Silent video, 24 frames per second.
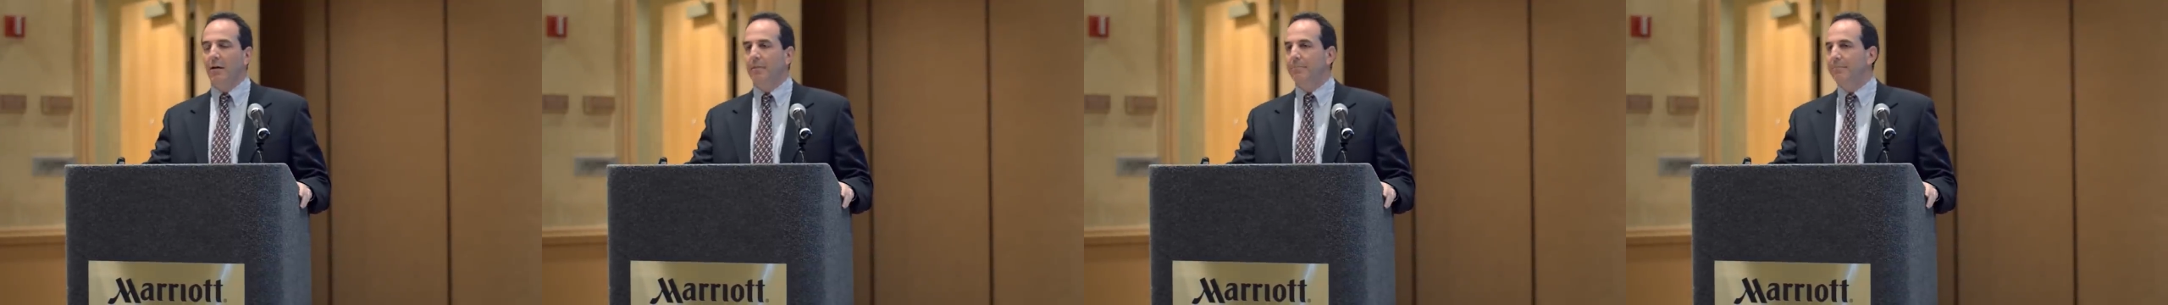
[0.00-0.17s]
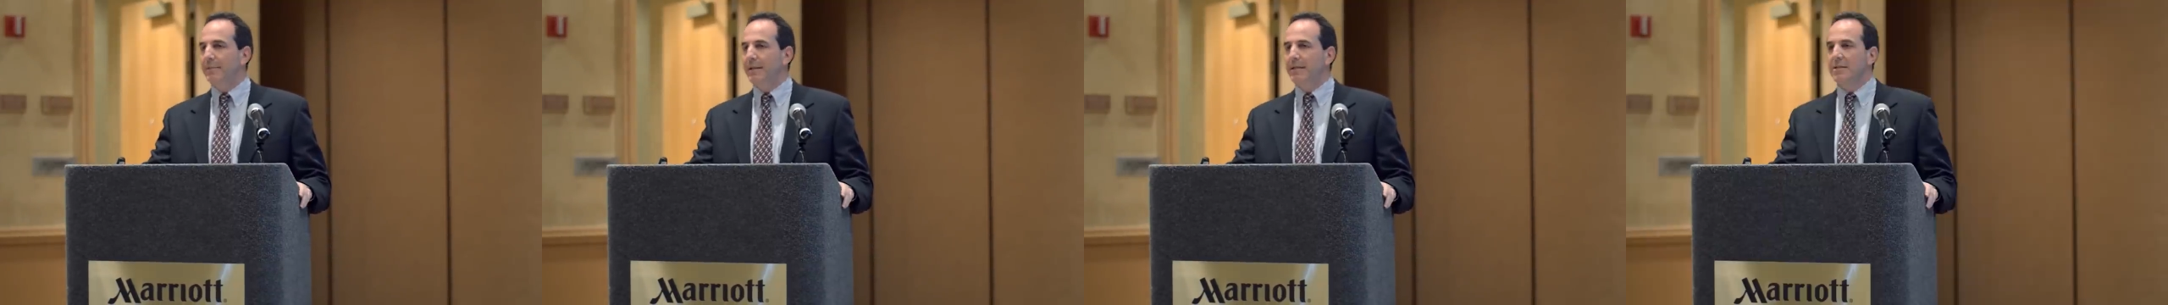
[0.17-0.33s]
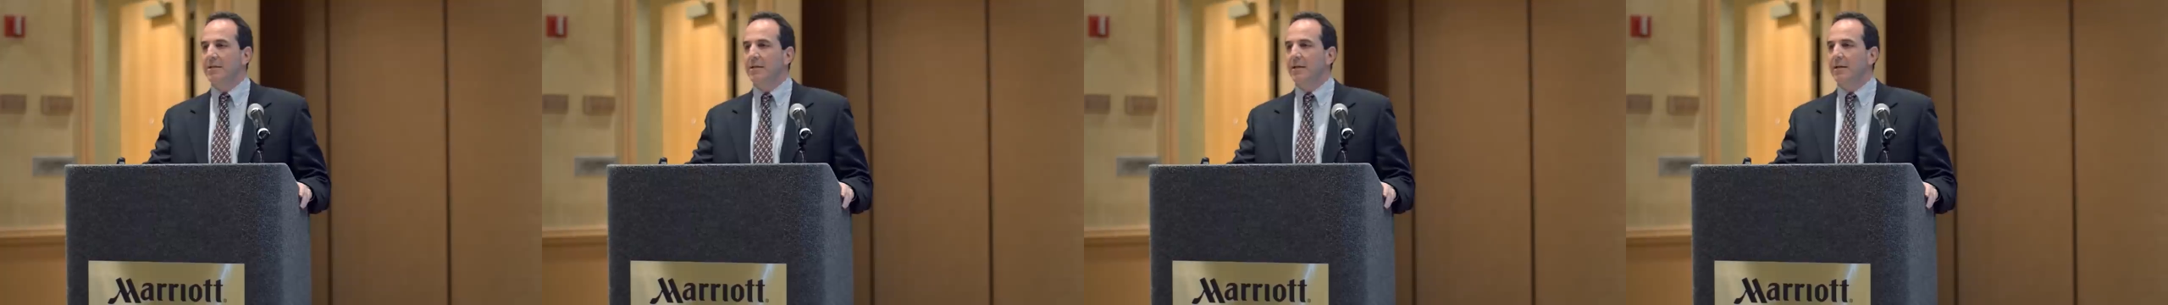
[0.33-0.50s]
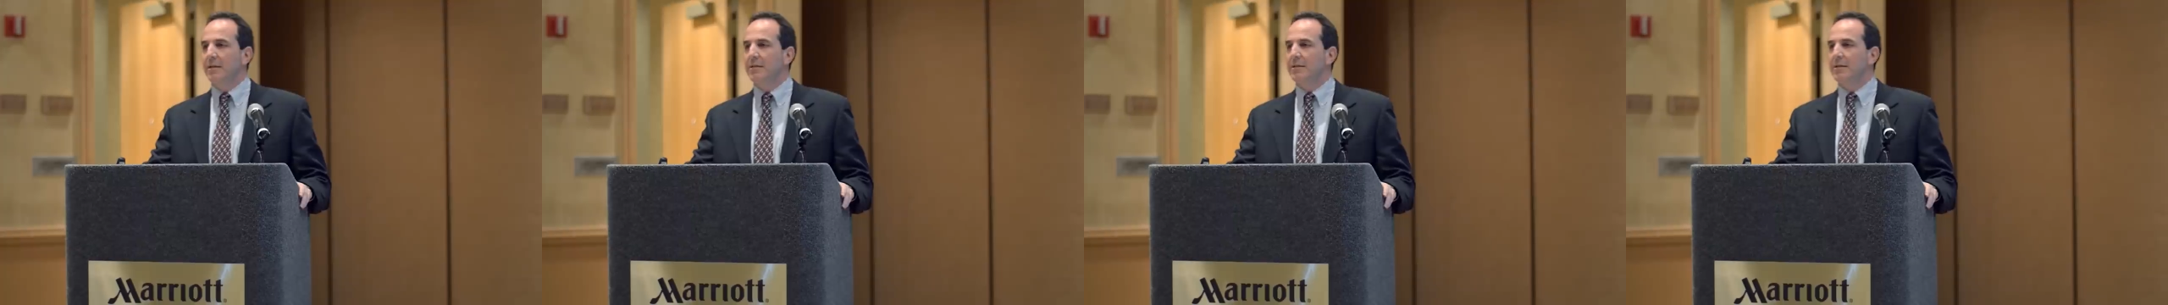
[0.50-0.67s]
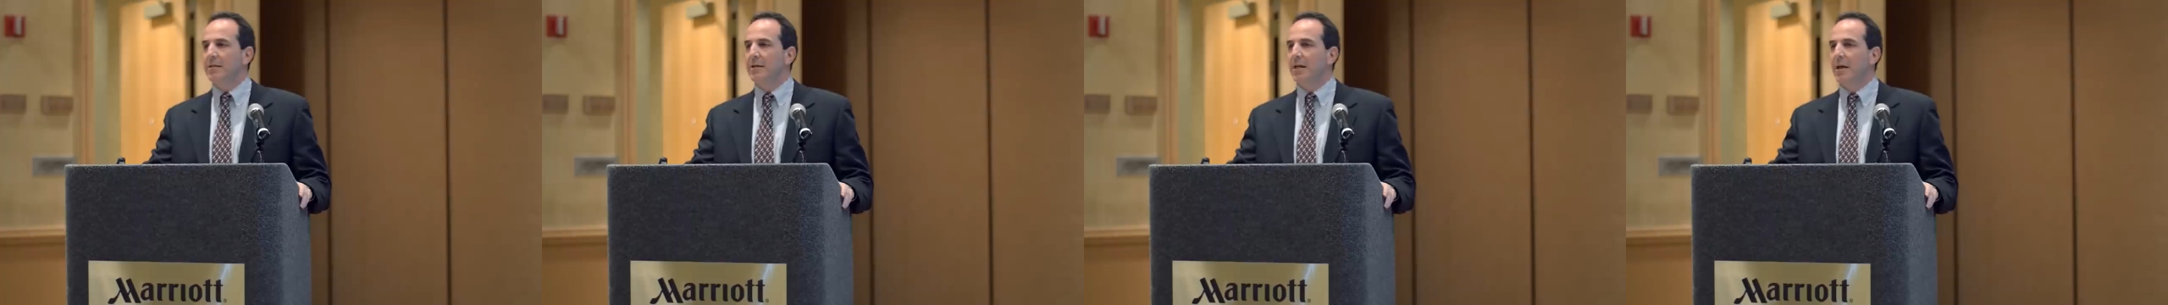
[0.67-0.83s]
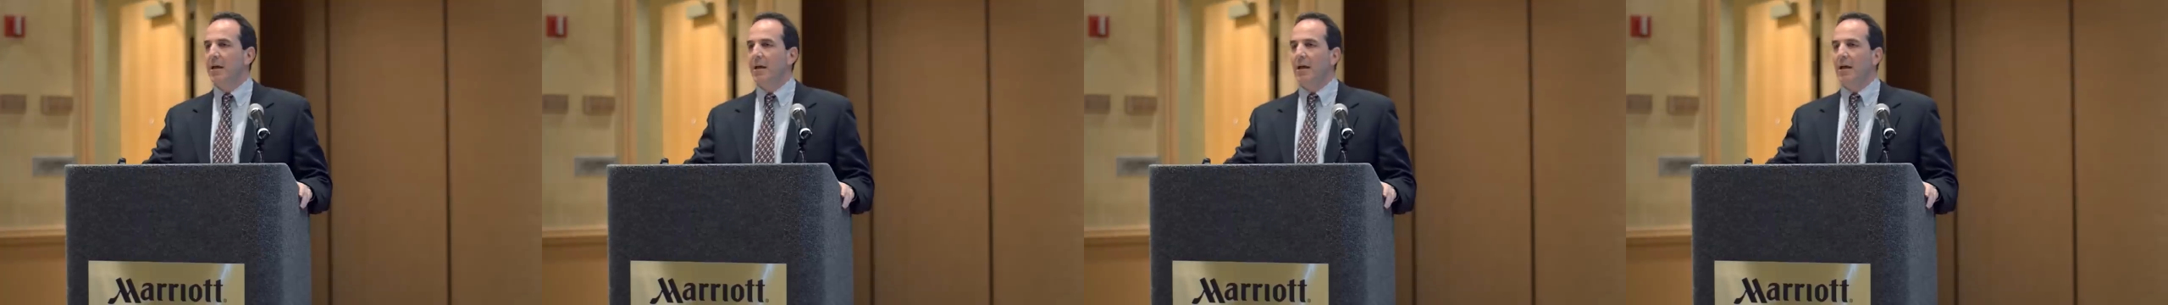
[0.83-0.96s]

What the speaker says: business,